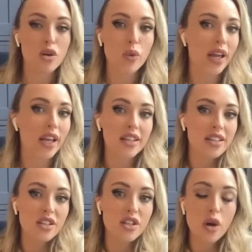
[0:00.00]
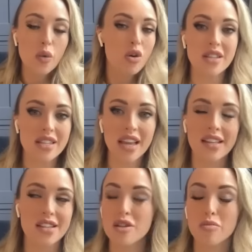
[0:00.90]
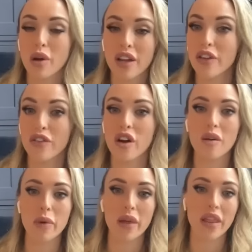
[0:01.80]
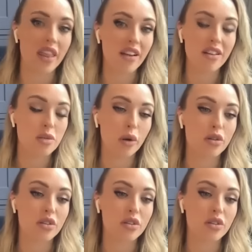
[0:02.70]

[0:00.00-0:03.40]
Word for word: um no way to know what to say to someone if you've not been there, I suppose.